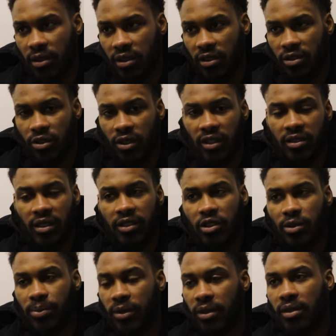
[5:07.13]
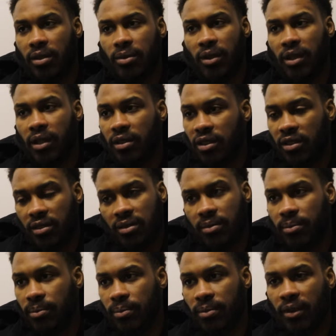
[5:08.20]
Just trust that you put in the work and just
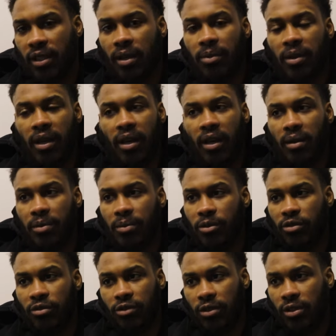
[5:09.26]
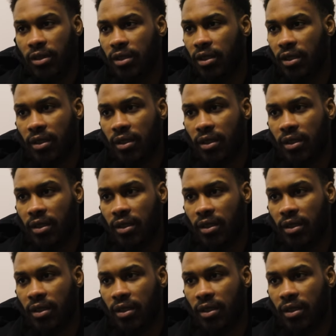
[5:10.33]
keep your head up and move forward.